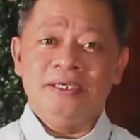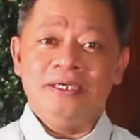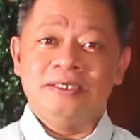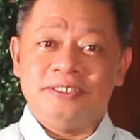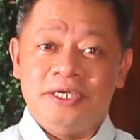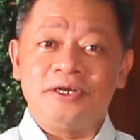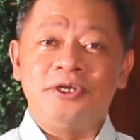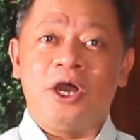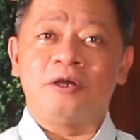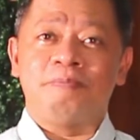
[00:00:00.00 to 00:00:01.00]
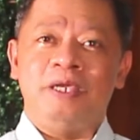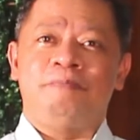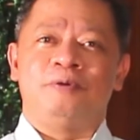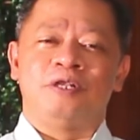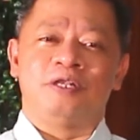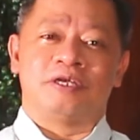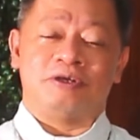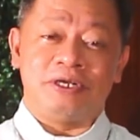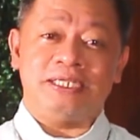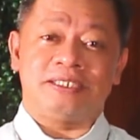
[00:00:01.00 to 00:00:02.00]
Dear young people,
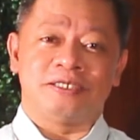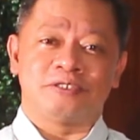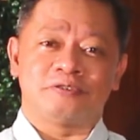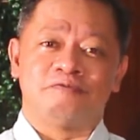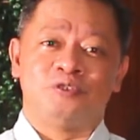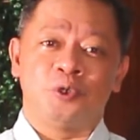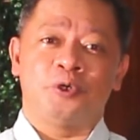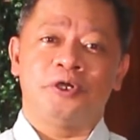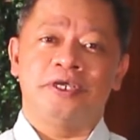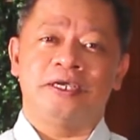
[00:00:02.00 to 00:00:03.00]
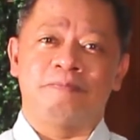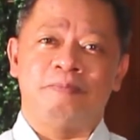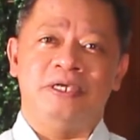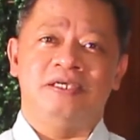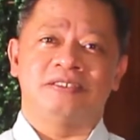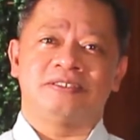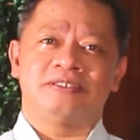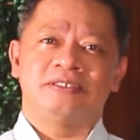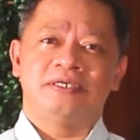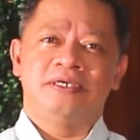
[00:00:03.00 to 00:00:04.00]
greetings of joy and peace.
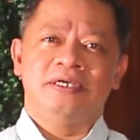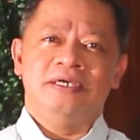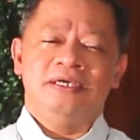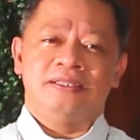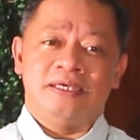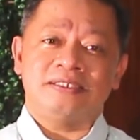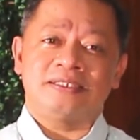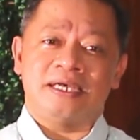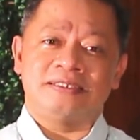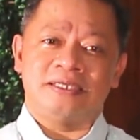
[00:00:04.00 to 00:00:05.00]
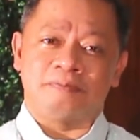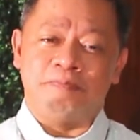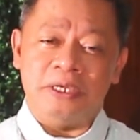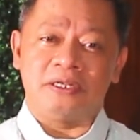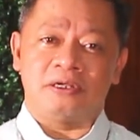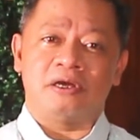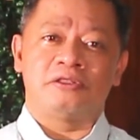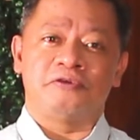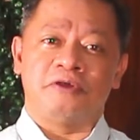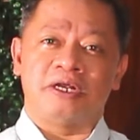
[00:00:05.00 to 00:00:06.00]
This has yet been
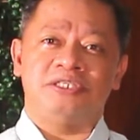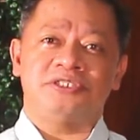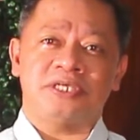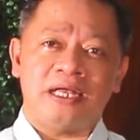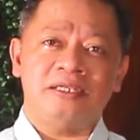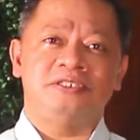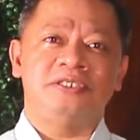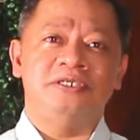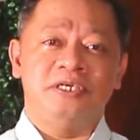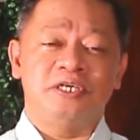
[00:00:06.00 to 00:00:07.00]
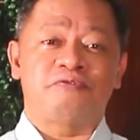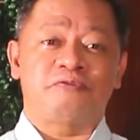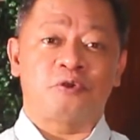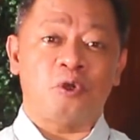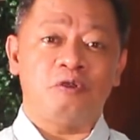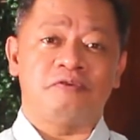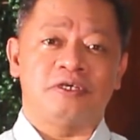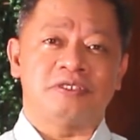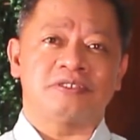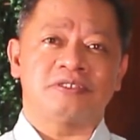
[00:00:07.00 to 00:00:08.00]
another very challenging year for all of
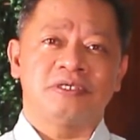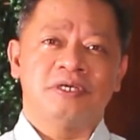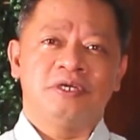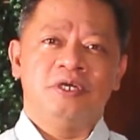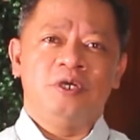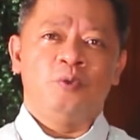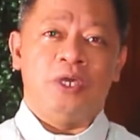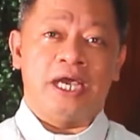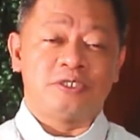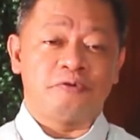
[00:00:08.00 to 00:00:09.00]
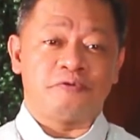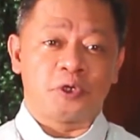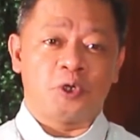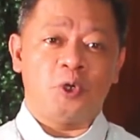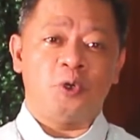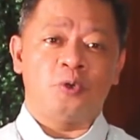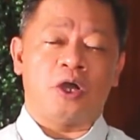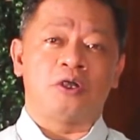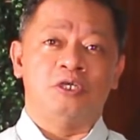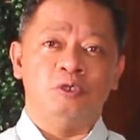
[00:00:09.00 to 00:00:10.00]
us. We had to forgo
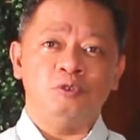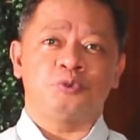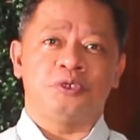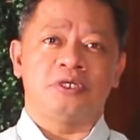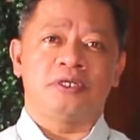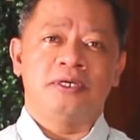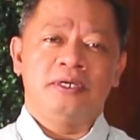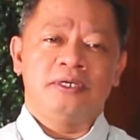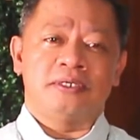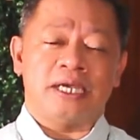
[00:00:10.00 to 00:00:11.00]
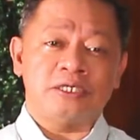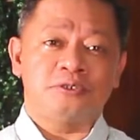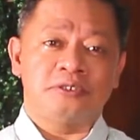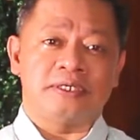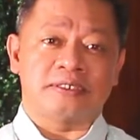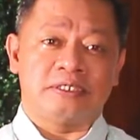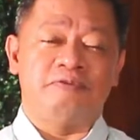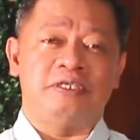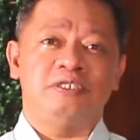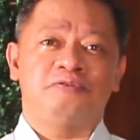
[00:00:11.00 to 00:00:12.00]
our usual national
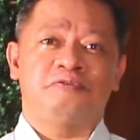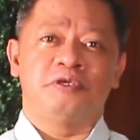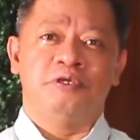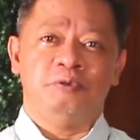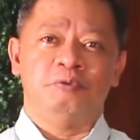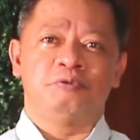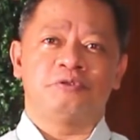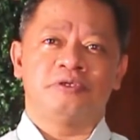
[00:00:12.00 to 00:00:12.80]
activities for the youth.